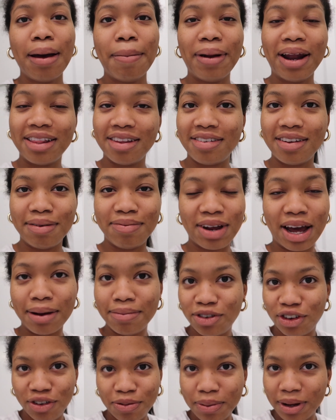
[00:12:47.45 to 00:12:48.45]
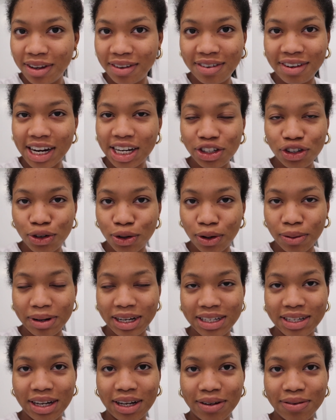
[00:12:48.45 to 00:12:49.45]
But at the same time, just being staying true to
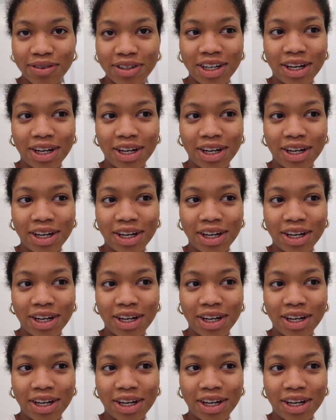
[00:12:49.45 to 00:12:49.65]
myself.